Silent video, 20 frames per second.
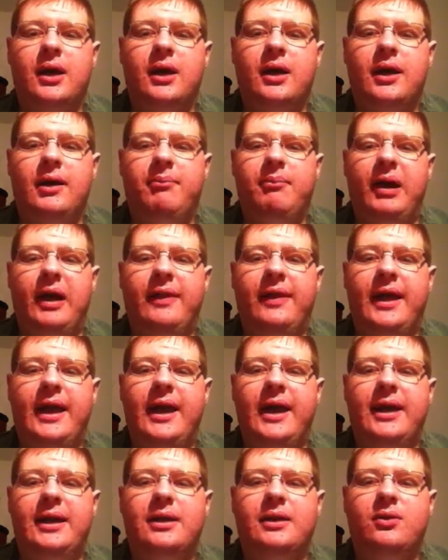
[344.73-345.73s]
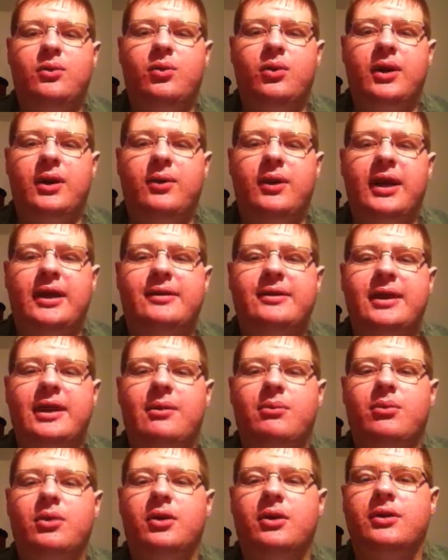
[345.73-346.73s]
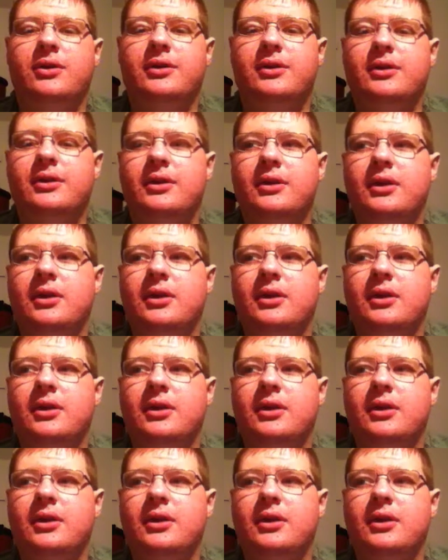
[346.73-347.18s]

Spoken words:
And by that, when I say immerse,